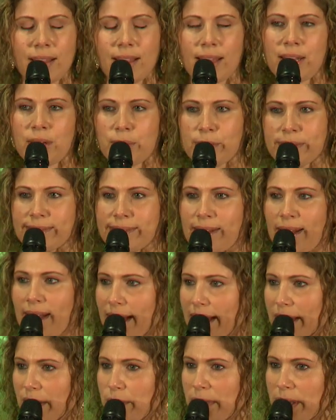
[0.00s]
And it was
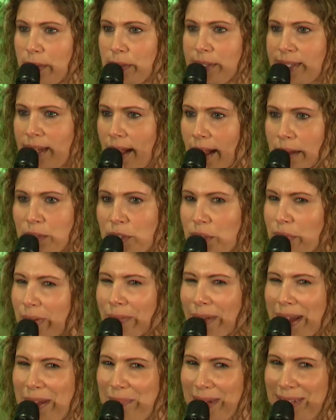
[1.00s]
time. It was time to
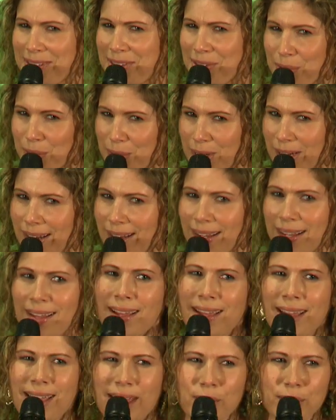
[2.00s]
rewrite my story.
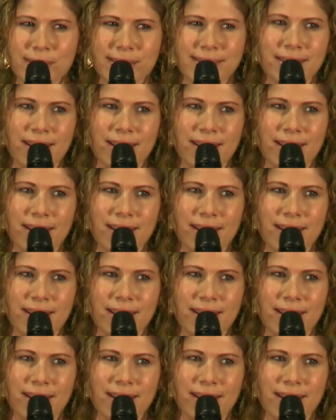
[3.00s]
It was